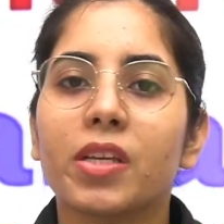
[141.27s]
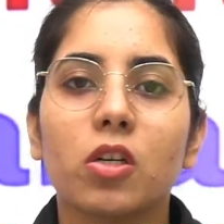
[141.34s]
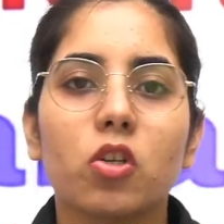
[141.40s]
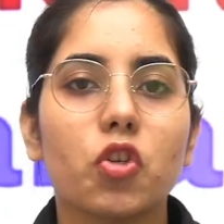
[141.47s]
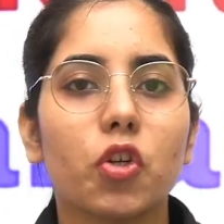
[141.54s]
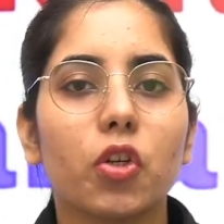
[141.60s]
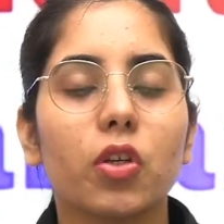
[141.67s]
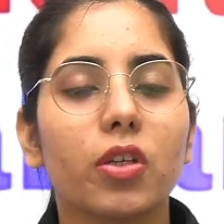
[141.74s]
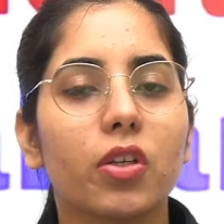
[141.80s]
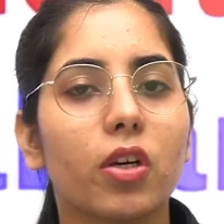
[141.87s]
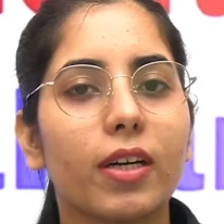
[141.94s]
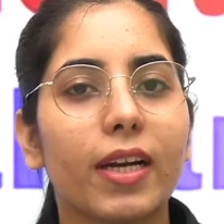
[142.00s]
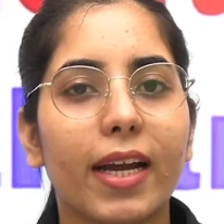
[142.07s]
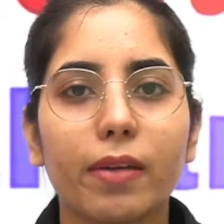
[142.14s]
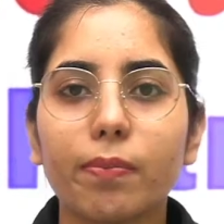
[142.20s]
So your
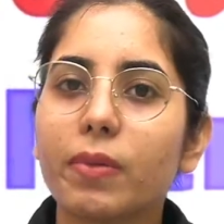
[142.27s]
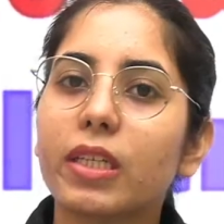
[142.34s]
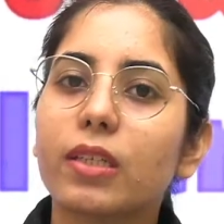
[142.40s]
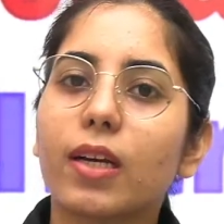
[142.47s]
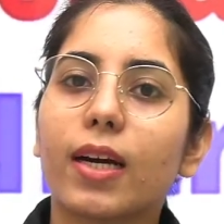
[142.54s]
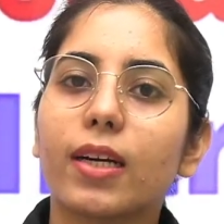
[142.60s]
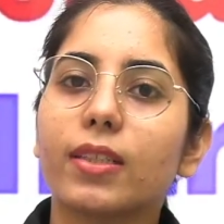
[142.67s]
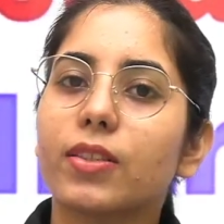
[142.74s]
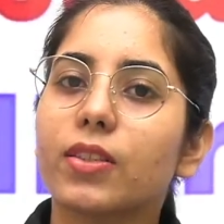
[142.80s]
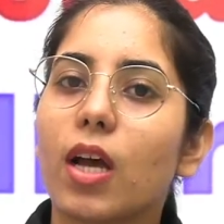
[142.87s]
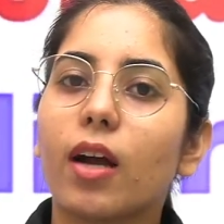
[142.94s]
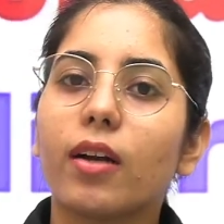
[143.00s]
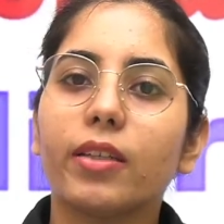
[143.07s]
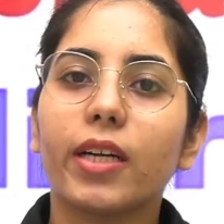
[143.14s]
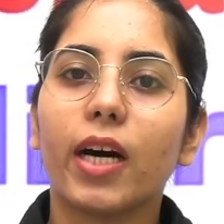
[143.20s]
admit cards
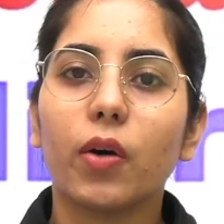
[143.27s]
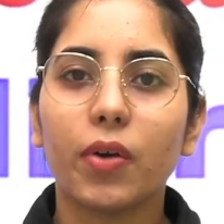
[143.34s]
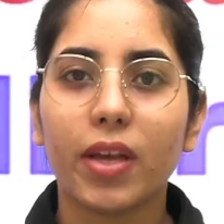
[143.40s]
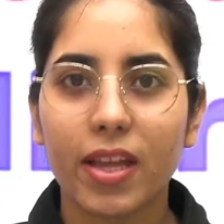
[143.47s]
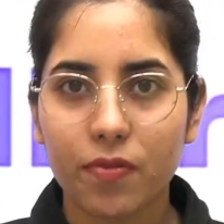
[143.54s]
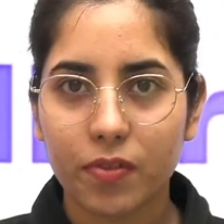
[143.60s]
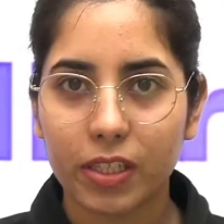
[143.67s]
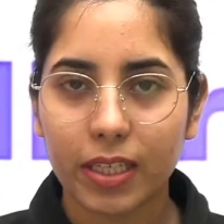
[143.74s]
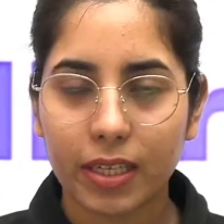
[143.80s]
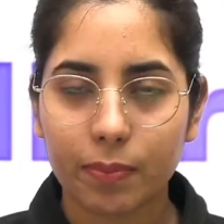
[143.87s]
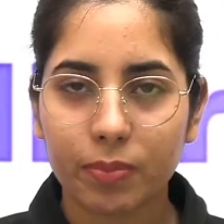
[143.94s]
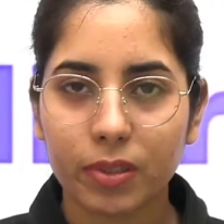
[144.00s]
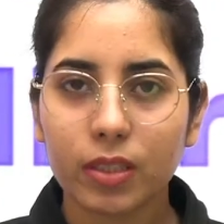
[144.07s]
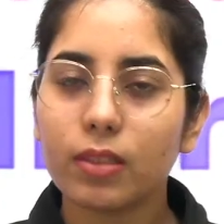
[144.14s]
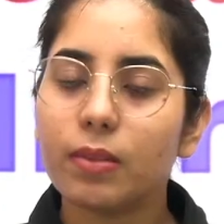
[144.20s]
are now
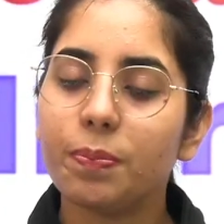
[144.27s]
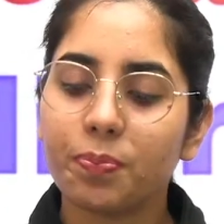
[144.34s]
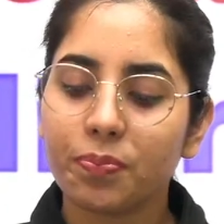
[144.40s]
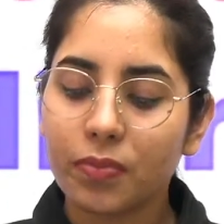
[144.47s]
available.